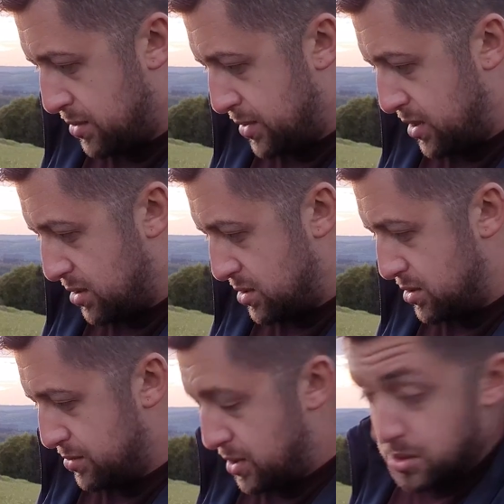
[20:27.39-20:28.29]
what are you going to
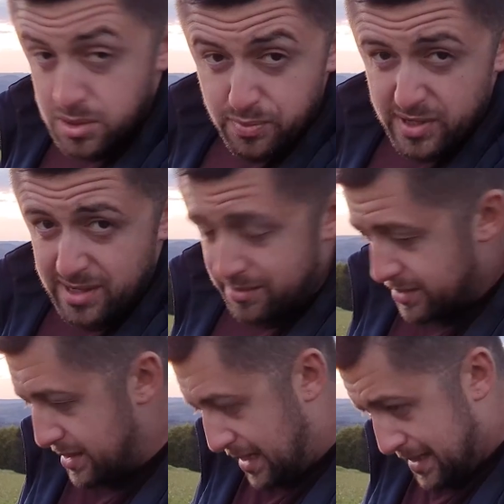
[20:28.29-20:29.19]
do with your Supra?
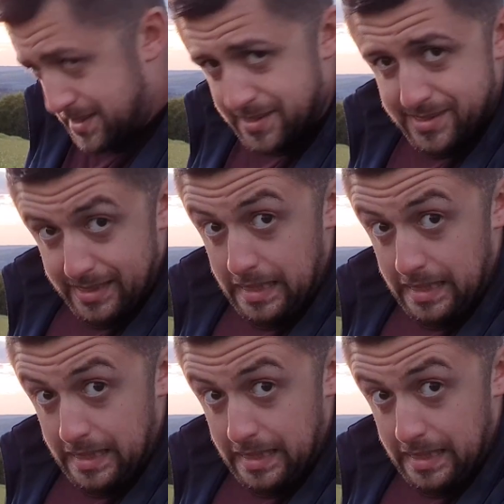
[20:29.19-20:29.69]
Already answered a